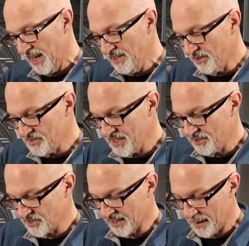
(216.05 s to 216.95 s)
And you can see
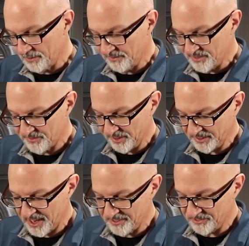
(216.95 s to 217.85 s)
there's a couple of
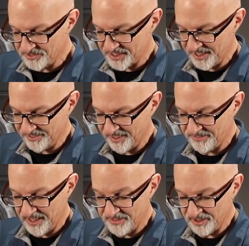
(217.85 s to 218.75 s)
different colors here
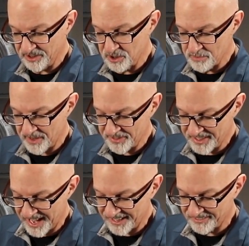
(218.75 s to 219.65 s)
in the lume on the
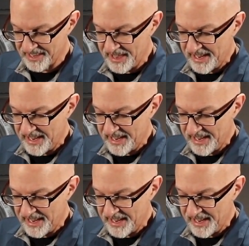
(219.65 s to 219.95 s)
dial.